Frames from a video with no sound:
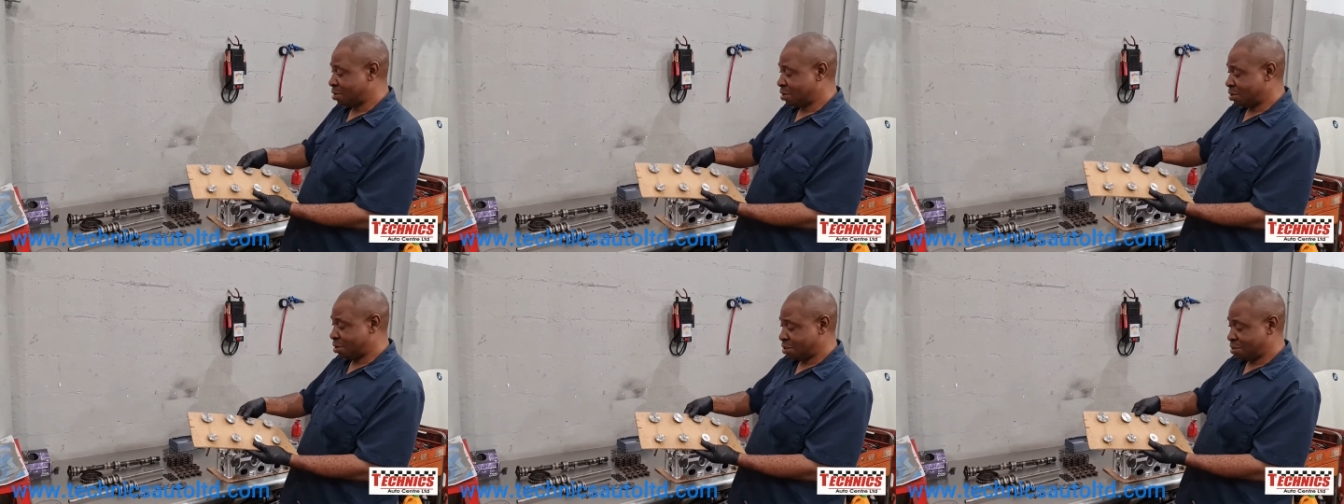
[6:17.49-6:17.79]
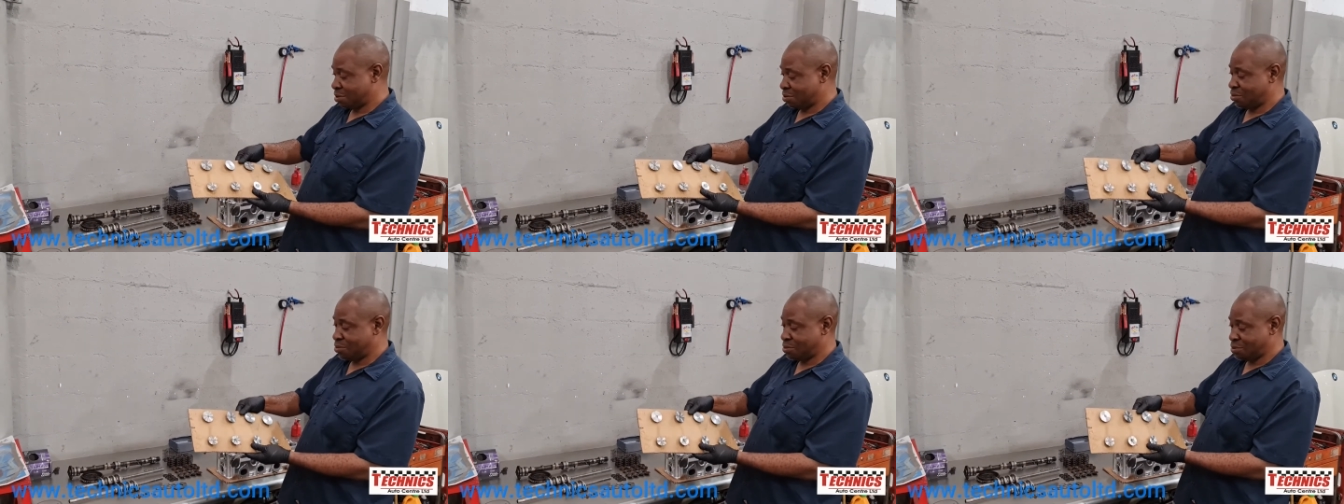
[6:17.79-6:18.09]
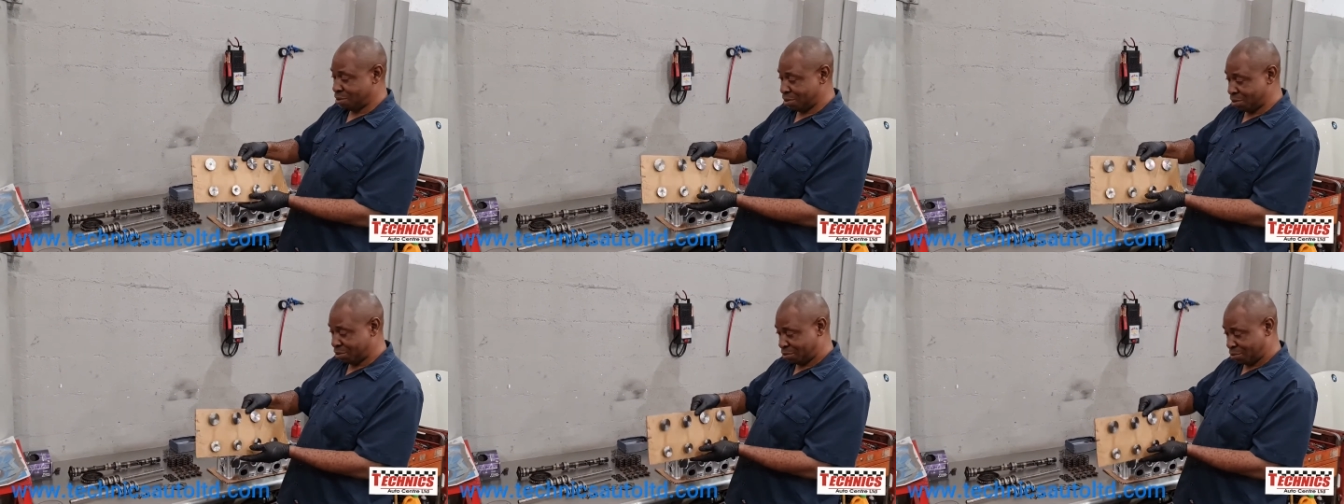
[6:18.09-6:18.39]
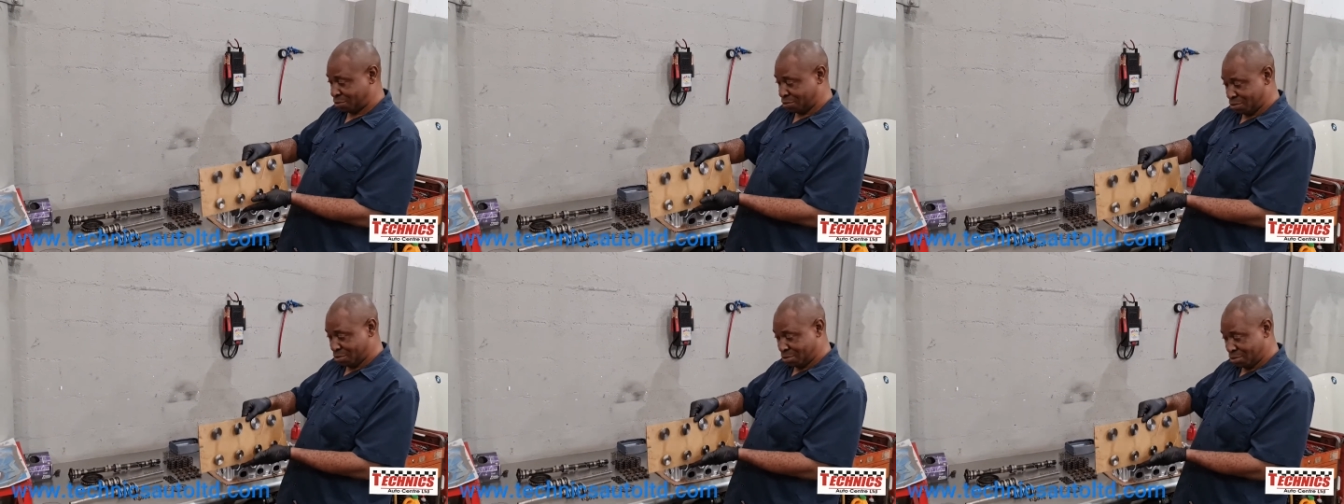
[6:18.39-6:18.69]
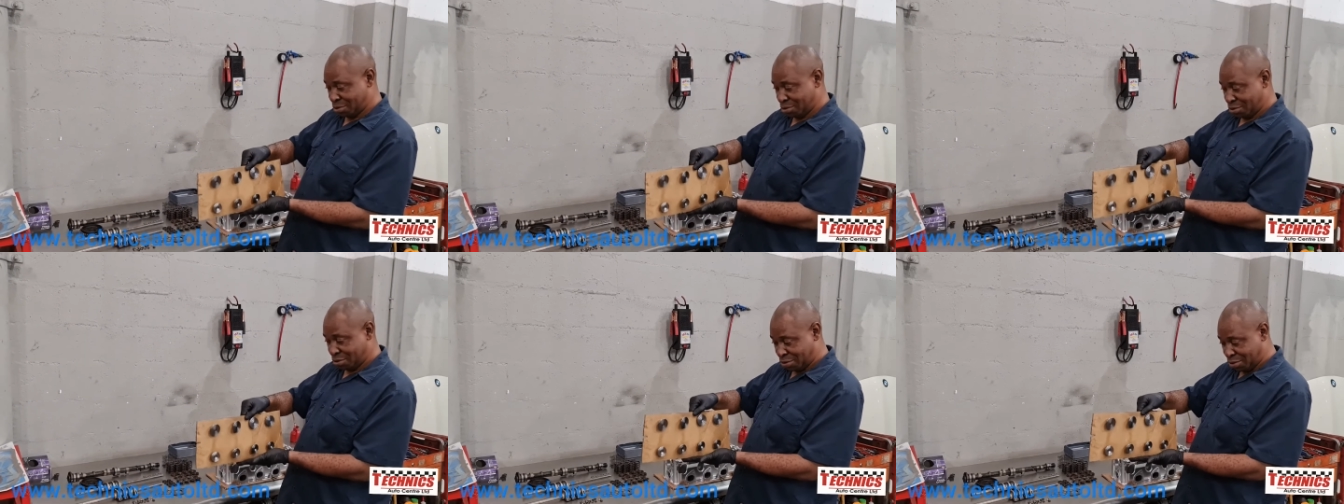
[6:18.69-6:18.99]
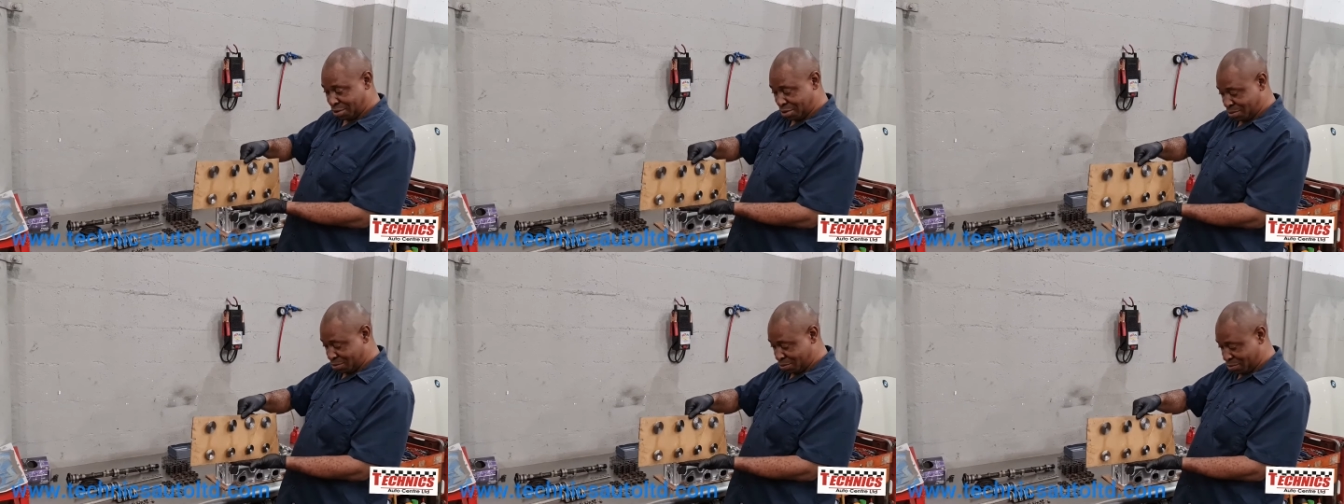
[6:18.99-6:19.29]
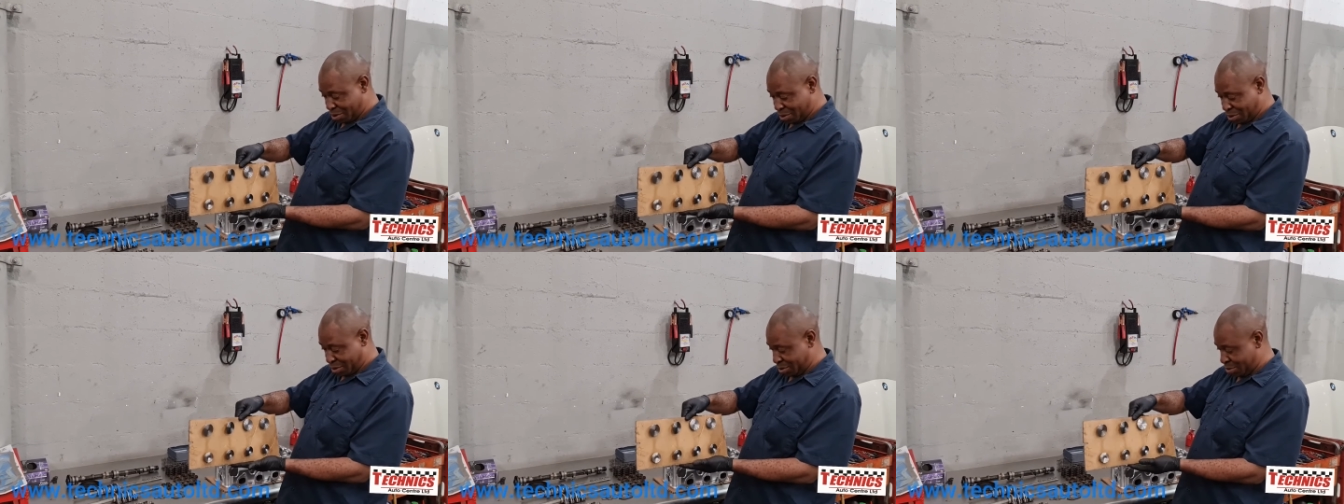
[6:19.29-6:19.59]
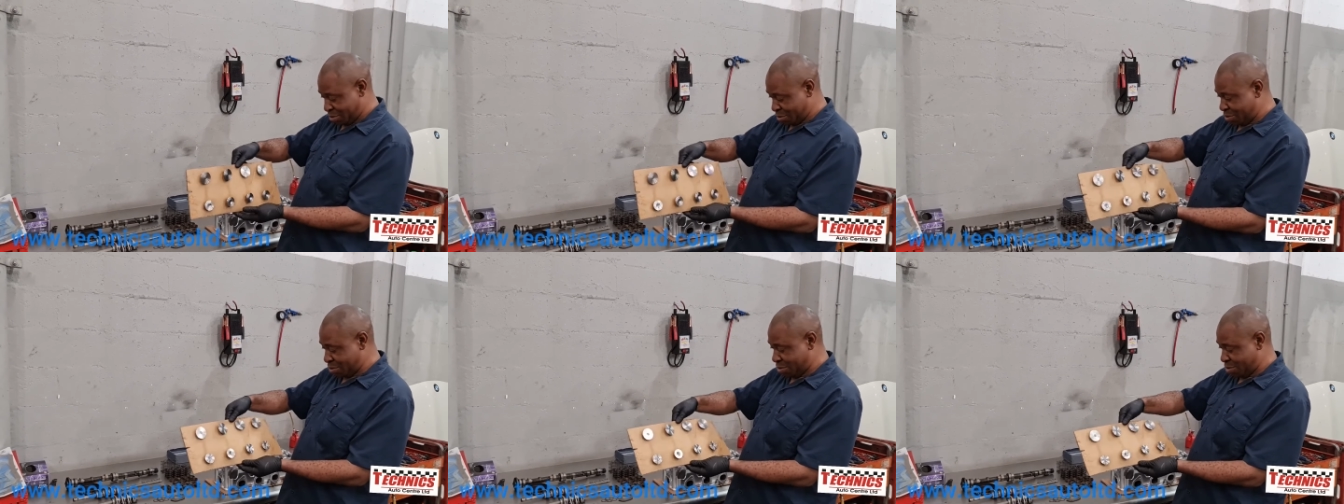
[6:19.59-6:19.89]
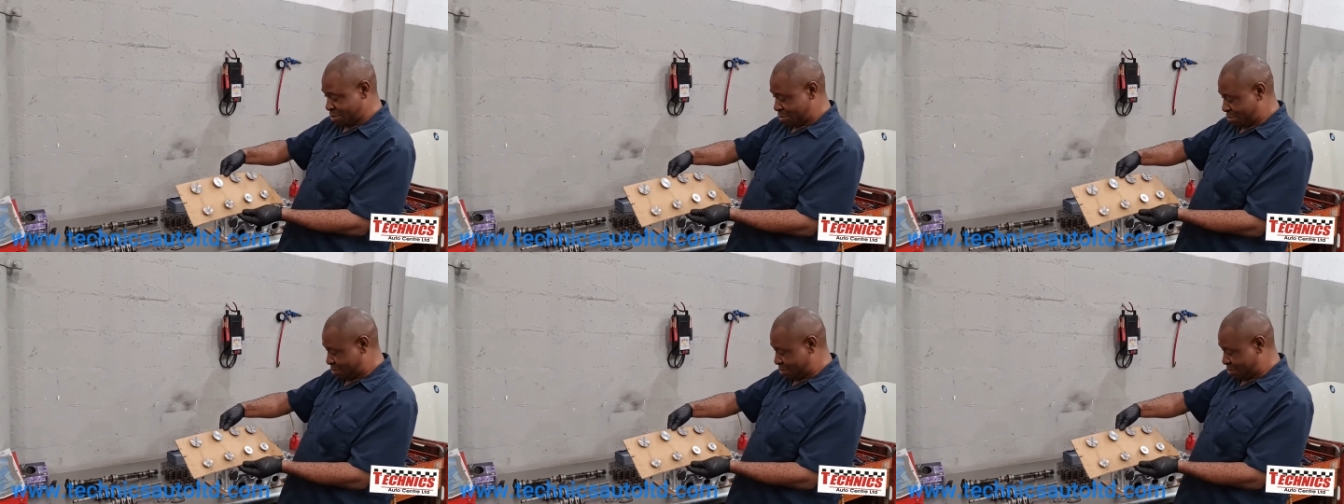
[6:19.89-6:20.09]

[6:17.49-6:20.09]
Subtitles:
and the olden tool still working good.